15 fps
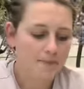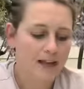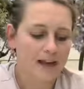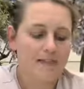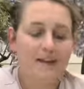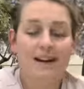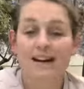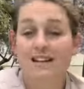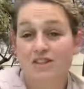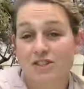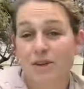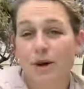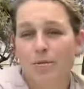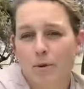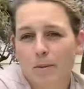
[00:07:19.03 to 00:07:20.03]
And then next
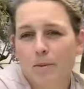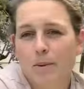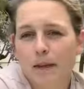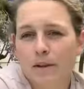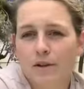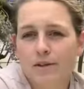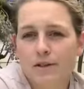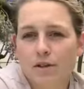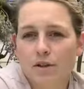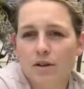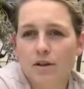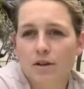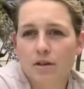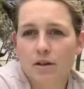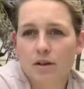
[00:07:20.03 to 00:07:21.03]
year I'll probably look to
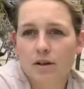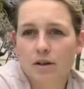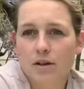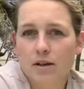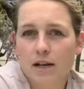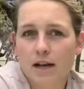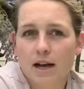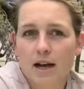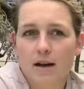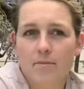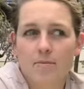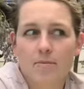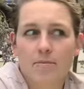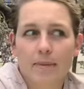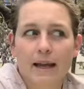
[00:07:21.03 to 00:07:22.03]

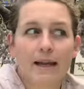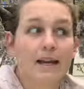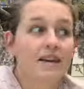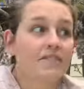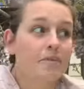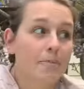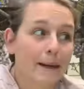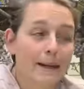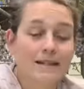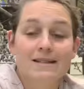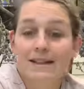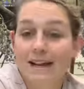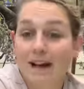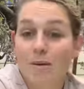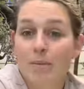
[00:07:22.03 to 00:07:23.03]
make an even better
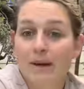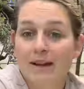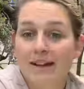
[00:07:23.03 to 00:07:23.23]
setup